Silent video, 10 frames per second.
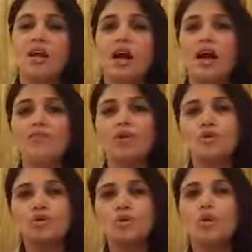I've
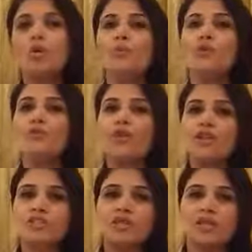also
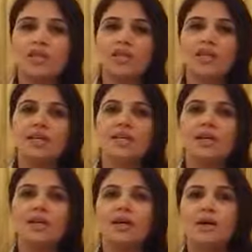professionally
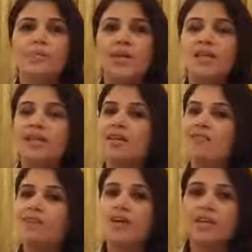been
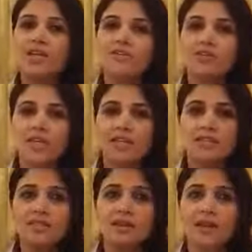in varied
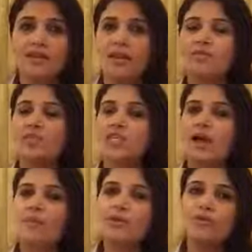fields, like I was a
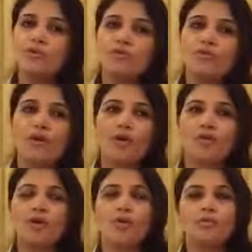cabin crew
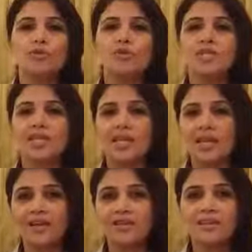for almost a
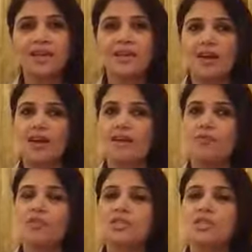decade, then I
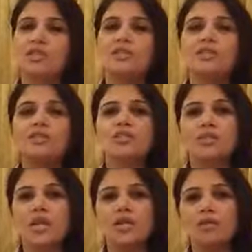was a
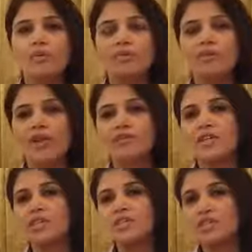trainer with
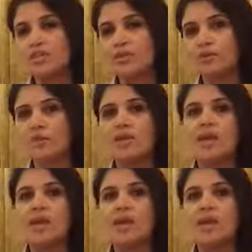Frankfurt Institute,